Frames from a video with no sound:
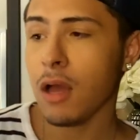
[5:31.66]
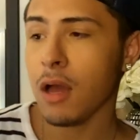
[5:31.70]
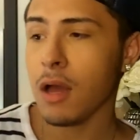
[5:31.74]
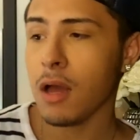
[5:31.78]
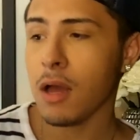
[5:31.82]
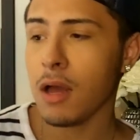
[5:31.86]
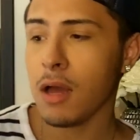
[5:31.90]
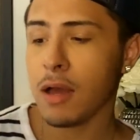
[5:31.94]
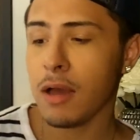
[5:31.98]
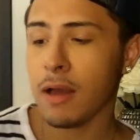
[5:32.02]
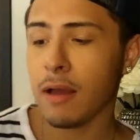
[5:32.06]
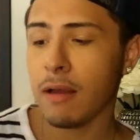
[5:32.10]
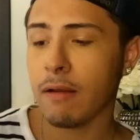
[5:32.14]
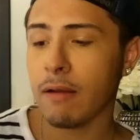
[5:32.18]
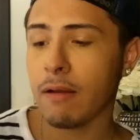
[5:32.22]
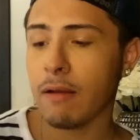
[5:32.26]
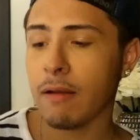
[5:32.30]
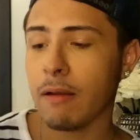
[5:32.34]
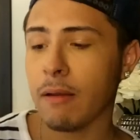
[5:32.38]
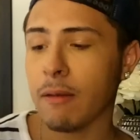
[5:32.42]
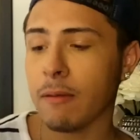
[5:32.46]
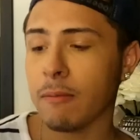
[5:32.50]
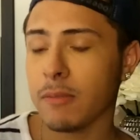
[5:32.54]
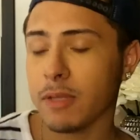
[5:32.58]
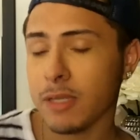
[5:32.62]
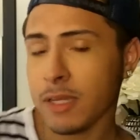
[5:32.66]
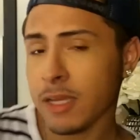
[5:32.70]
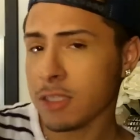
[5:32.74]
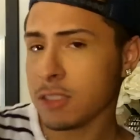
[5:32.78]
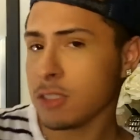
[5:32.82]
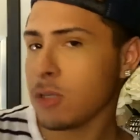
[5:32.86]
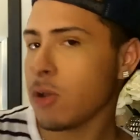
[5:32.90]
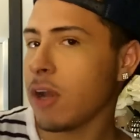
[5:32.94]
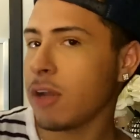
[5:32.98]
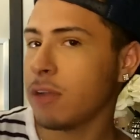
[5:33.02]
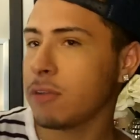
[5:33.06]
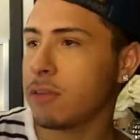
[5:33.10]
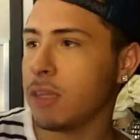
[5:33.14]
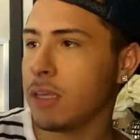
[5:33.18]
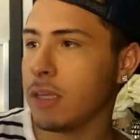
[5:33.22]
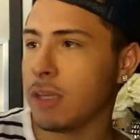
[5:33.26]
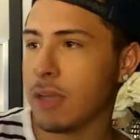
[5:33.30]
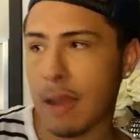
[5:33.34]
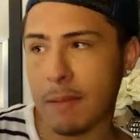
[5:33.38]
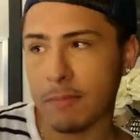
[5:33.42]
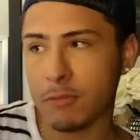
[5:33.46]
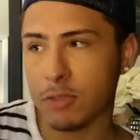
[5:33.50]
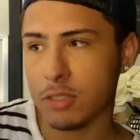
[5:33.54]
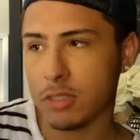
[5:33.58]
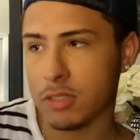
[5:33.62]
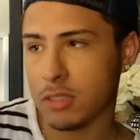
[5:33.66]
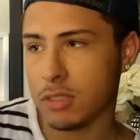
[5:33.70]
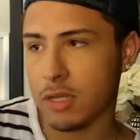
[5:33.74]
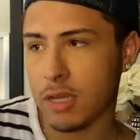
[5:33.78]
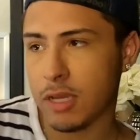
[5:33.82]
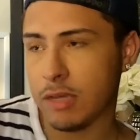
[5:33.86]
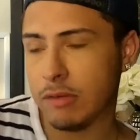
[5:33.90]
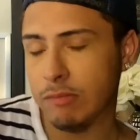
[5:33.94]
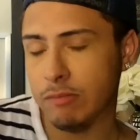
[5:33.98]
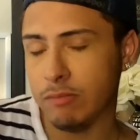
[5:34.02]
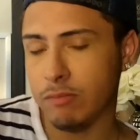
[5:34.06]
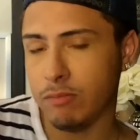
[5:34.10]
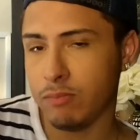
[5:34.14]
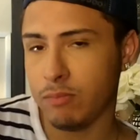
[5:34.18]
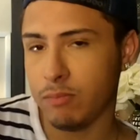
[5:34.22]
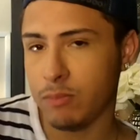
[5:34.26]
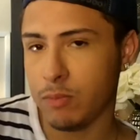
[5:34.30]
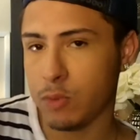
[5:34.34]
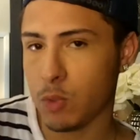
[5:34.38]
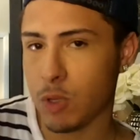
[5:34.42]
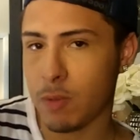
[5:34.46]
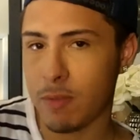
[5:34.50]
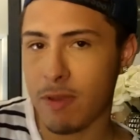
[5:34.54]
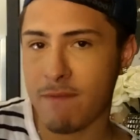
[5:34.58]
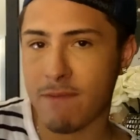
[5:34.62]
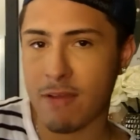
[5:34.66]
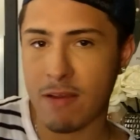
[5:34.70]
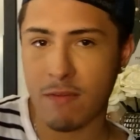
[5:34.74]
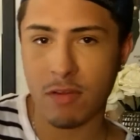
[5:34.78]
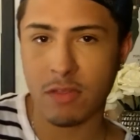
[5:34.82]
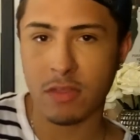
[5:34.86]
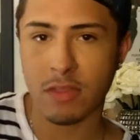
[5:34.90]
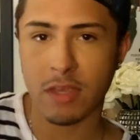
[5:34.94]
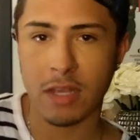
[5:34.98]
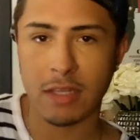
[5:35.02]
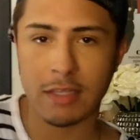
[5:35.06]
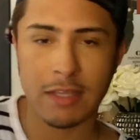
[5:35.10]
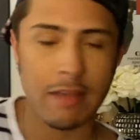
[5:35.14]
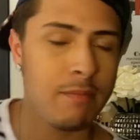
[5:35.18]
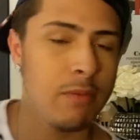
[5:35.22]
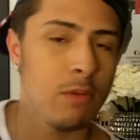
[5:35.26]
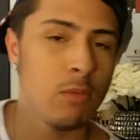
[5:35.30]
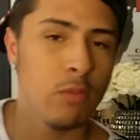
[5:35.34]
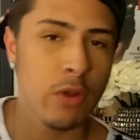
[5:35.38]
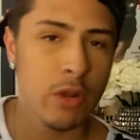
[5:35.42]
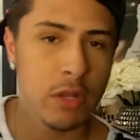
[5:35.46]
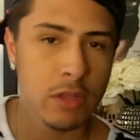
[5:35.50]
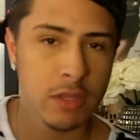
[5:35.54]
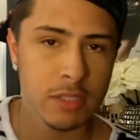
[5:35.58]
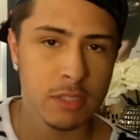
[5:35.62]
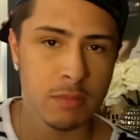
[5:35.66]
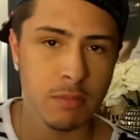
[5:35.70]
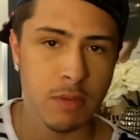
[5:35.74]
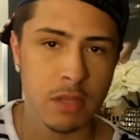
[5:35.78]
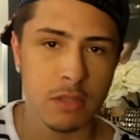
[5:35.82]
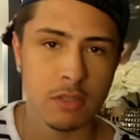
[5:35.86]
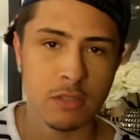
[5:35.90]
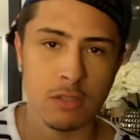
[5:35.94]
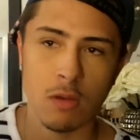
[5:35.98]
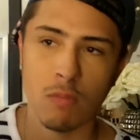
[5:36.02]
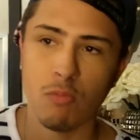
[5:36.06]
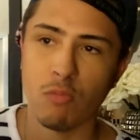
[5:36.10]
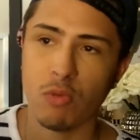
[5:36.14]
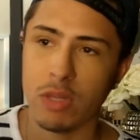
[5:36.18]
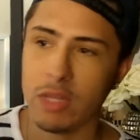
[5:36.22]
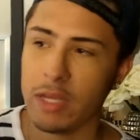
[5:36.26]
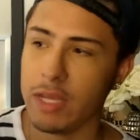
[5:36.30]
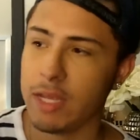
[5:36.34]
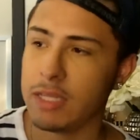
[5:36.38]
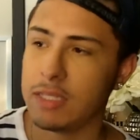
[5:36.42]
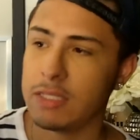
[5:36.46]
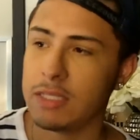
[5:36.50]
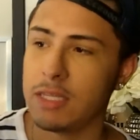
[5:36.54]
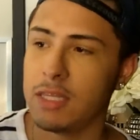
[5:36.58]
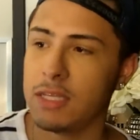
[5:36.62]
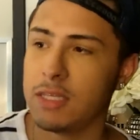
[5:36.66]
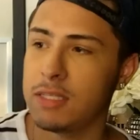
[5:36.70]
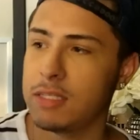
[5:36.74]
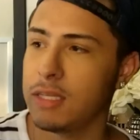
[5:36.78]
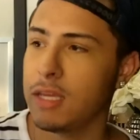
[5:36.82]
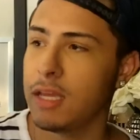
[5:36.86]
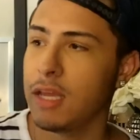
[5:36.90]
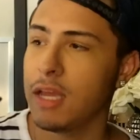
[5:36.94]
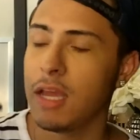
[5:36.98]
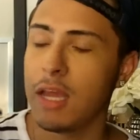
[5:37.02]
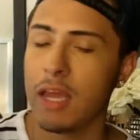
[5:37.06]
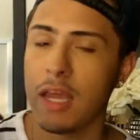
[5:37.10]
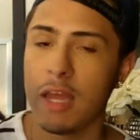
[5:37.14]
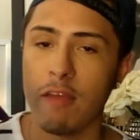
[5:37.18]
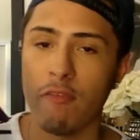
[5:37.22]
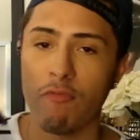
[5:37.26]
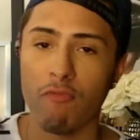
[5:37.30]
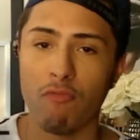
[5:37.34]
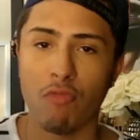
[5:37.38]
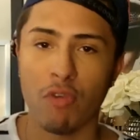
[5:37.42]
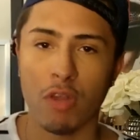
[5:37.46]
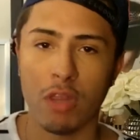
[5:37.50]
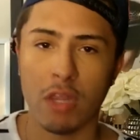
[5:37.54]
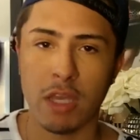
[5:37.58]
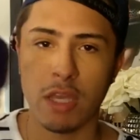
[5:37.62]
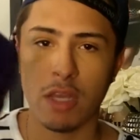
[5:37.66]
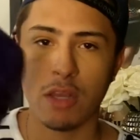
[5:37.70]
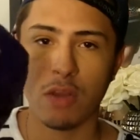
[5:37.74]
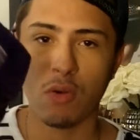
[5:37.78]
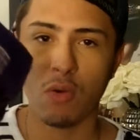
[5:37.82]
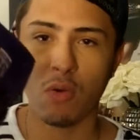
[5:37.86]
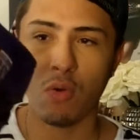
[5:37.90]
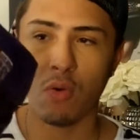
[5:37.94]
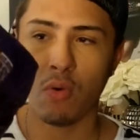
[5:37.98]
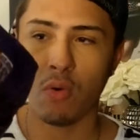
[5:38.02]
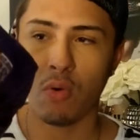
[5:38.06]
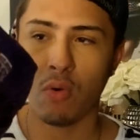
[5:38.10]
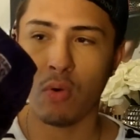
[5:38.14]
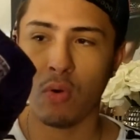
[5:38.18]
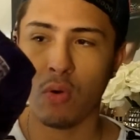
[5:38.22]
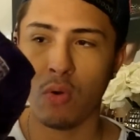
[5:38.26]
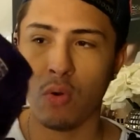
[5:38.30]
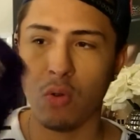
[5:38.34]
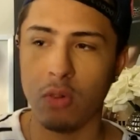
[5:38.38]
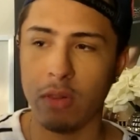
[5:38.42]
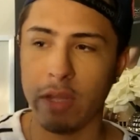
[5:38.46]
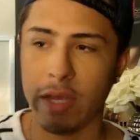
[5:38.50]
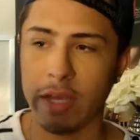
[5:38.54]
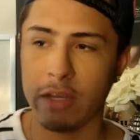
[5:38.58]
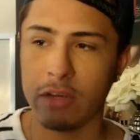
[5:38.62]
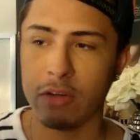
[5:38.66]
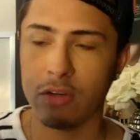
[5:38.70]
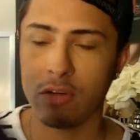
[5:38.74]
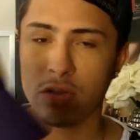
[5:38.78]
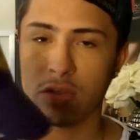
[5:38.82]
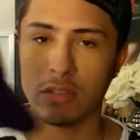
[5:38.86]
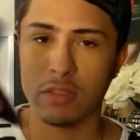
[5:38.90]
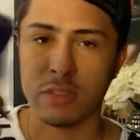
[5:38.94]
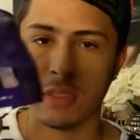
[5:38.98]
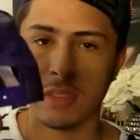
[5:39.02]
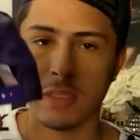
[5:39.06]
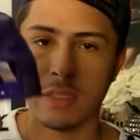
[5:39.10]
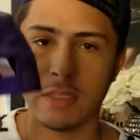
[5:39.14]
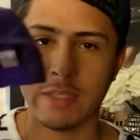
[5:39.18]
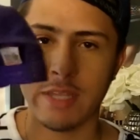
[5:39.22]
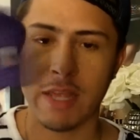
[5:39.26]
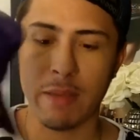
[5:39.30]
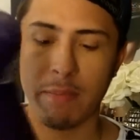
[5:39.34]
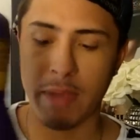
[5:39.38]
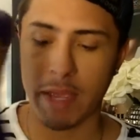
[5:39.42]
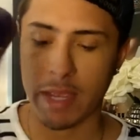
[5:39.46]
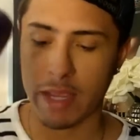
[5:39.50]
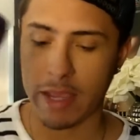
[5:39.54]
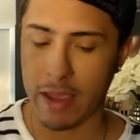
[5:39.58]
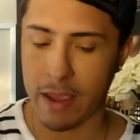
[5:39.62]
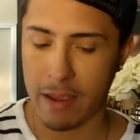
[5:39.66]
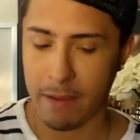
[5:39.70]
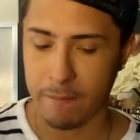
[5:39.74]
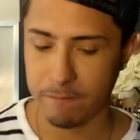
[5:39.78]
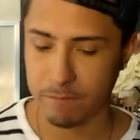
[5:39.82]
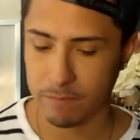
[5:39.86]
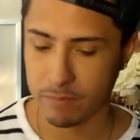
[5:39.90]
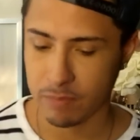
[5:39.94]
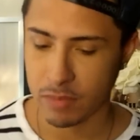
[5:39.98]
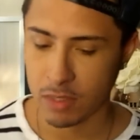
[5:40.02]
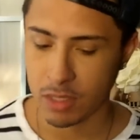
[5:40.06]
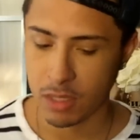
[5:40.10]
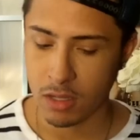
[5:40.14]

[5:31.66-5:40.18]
Um, and yeah, so I think I'm just I, it's one of my favorite things I've been wearing this month. So I'm really into this really cool Lakers snapback hat.